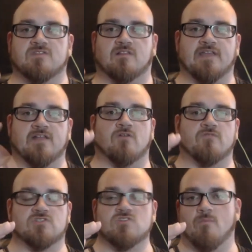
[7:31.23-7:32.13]
the leader of
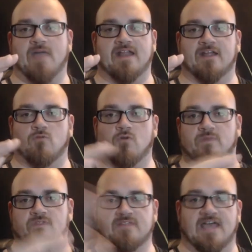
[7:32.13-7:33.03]
this nomadic group
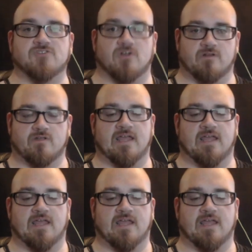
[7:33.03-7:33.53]
in the desert,